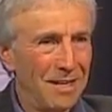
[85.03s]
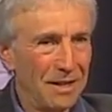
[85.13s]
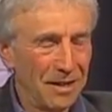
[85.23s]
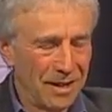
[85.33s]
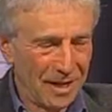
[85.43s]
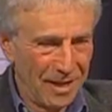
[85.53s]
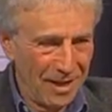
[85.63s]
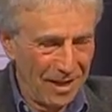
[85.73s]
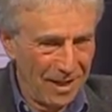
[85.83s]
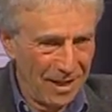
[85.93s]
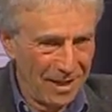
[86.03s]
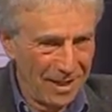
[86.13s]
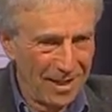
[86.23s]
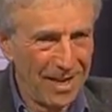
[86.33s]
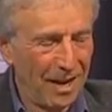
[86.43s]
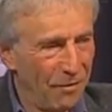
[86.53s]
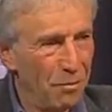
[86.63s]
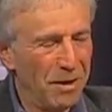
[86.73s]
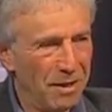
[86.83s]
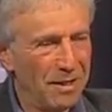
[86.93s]
the
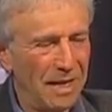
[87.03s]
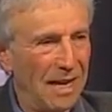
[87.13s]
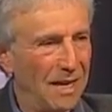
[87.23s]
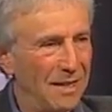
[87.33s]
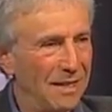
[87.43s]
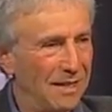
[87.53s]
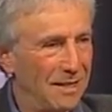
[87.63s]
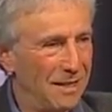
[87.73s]
government and